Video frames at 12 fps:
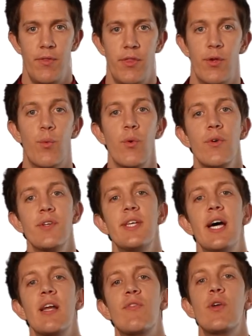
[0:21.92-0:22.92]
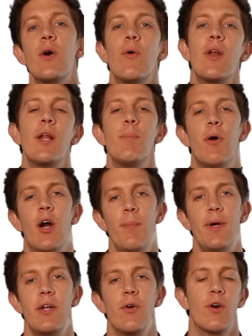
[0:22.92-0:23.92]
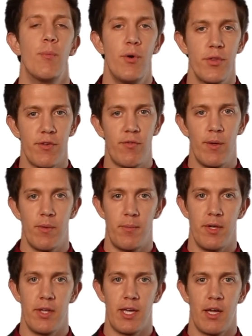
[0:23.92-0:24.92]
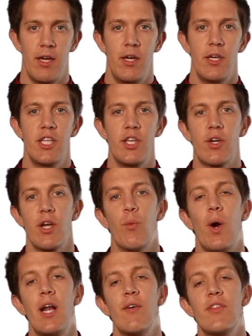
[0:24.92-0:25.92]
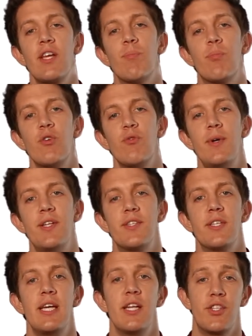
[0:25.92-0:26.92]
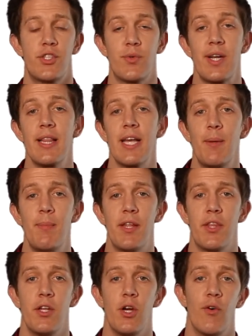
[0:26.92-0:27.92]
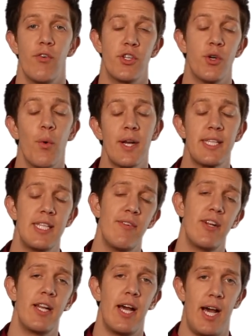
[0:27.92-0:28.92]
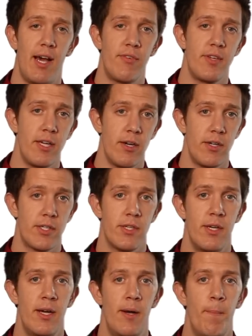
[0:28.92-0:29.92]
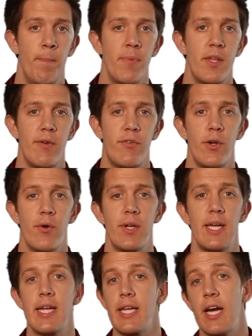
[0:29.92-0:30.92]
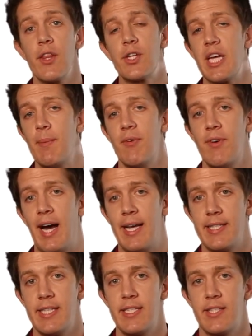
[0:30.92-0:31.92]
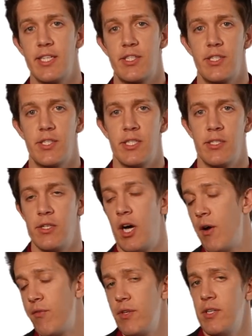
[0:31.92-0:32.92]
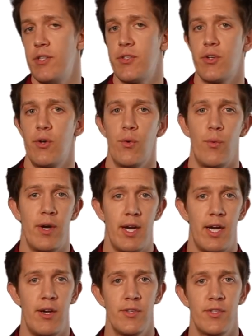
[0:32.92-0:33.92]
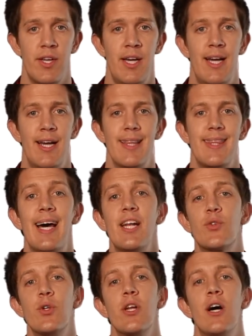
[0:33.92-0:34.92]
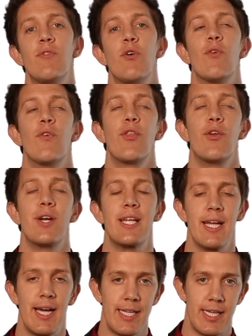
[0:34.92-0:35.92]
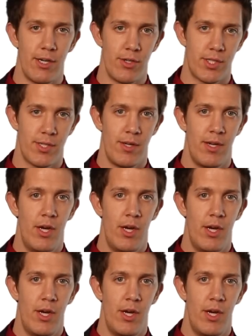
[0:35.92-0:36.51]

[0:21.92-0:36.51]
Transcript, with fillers: The rule is that if you own an apartment or a multifamily building, you can write off the improvements in a straight line method over 27 and a half years. If you own any other type of asset, such as an office or a warehouse, that is written off over 39 years.